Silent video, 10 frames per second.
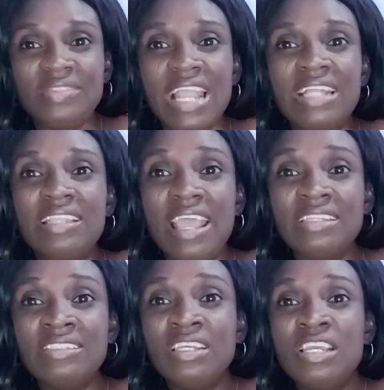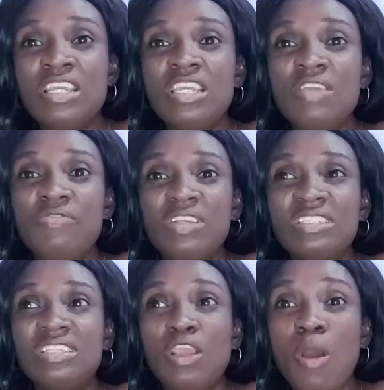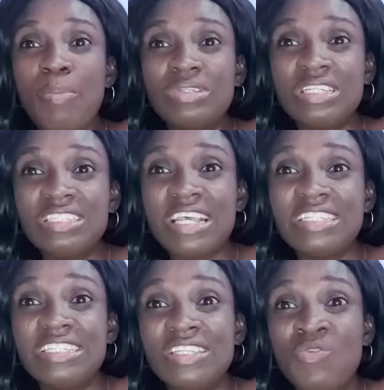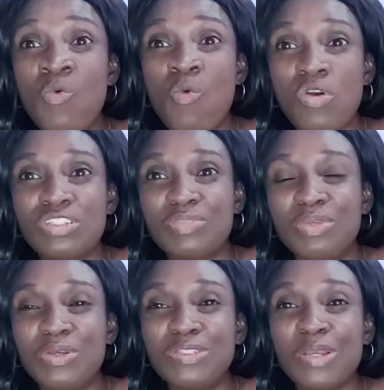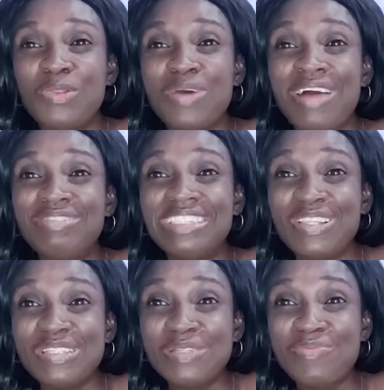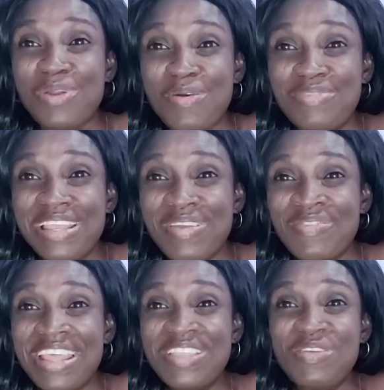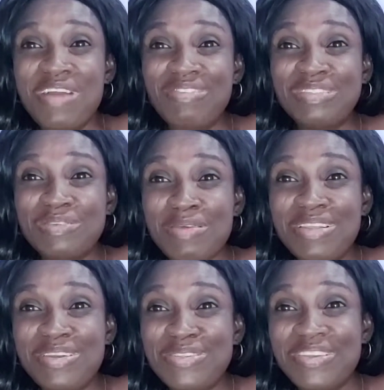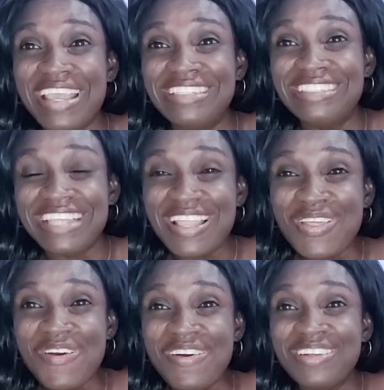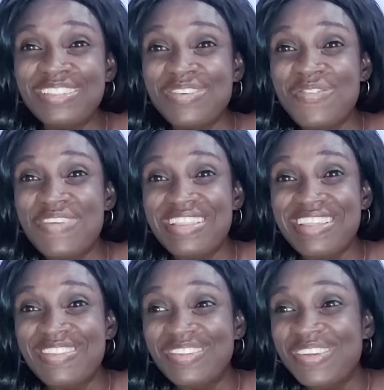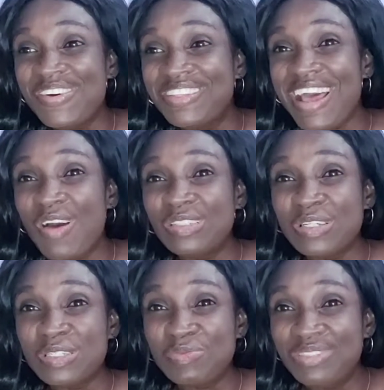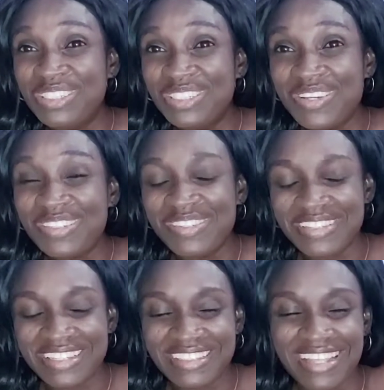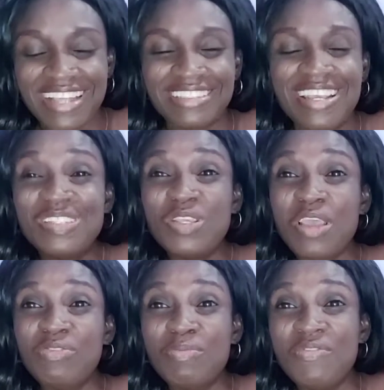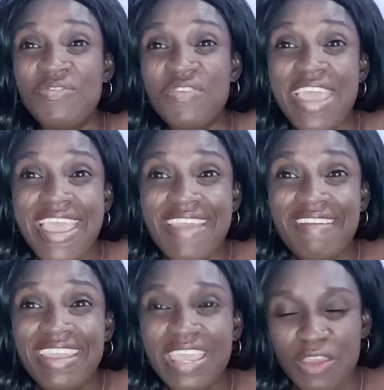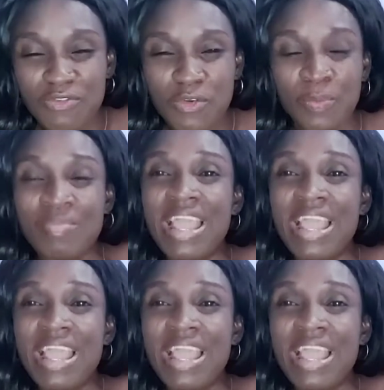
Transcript: And then if it's the opposite sex, it's even worse, because you're going to have jealousy problem. The wife is probably going to get jealous or one thing or the other, or suspicious, you understand? So you have to be very careful.